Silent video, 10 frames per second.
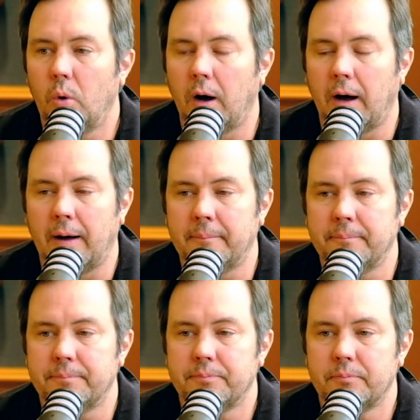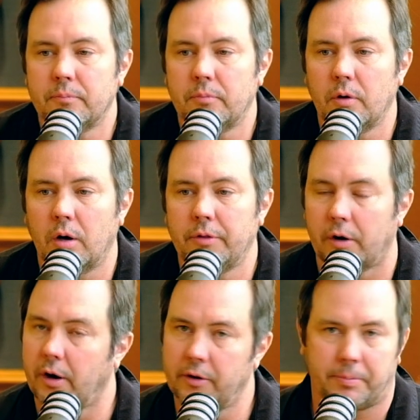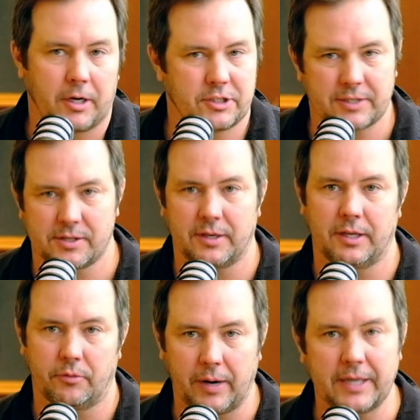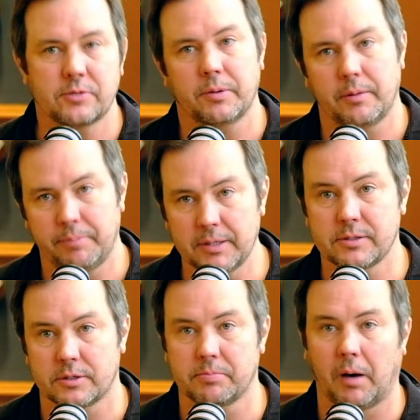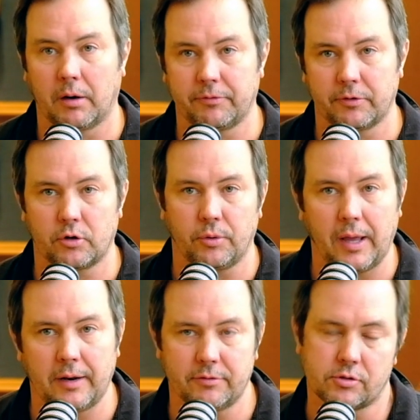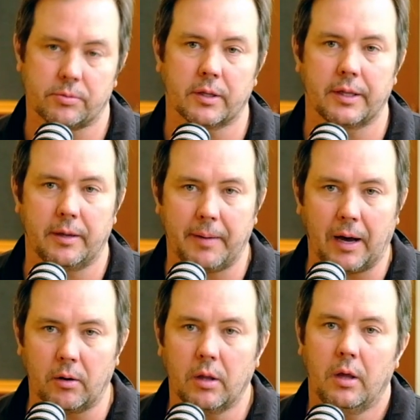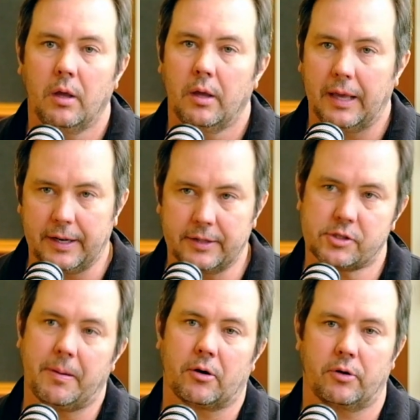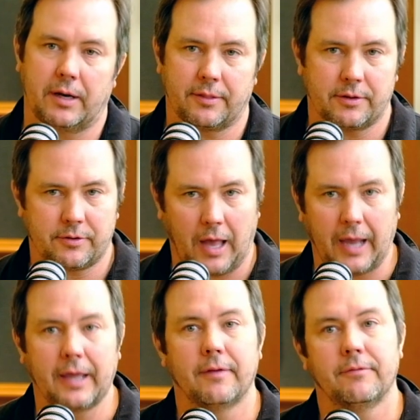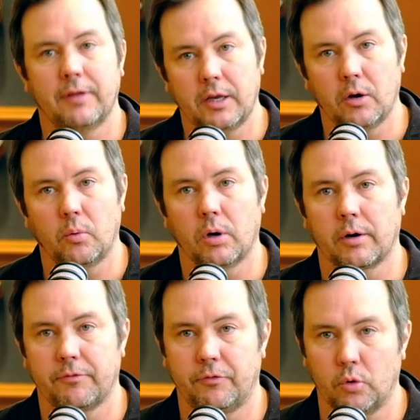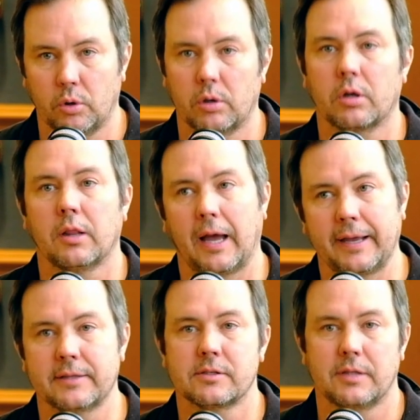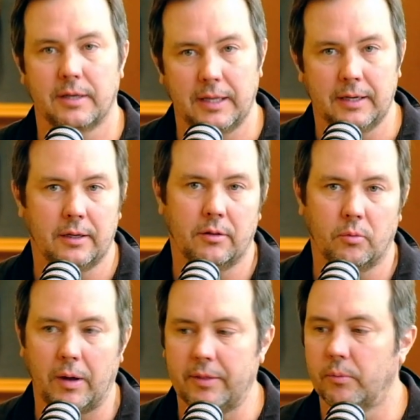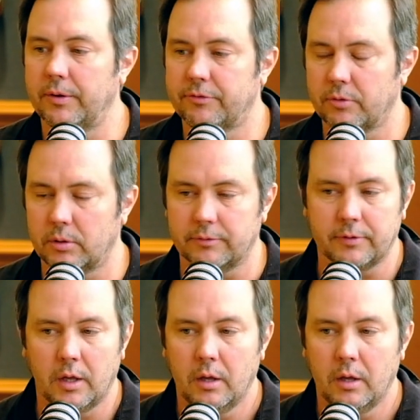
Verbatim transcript: um, there are other projects that need raised, but the business model for creative is really about yeah. it is about creating this high end video work for clients that need it. And the way that we've sort of,